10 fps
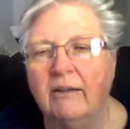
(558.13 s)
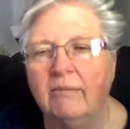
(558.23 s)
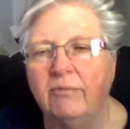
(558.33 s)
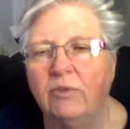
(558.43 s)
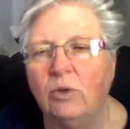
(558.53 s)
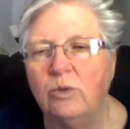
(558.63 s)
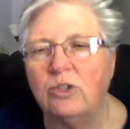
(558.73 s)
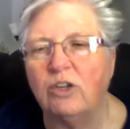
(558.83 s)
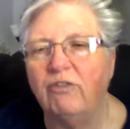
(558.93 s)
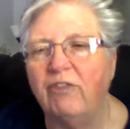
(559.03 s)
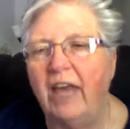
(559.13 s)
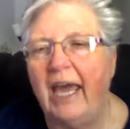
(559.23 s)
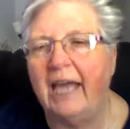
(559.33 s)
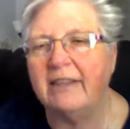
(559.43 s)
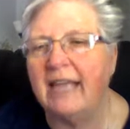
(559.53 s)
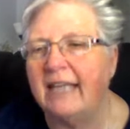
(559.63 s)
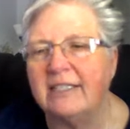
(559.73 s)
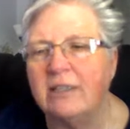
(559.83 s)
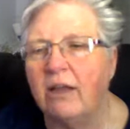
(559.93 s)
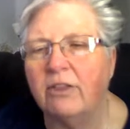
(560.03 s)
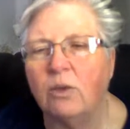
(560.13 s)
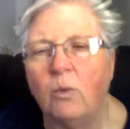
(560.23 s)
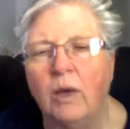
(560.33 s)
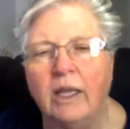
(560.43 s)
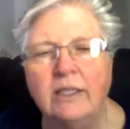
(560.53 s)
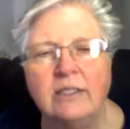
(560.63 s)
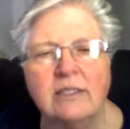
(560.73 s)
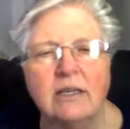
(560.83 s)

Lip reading: And those are flat. That's not the ones.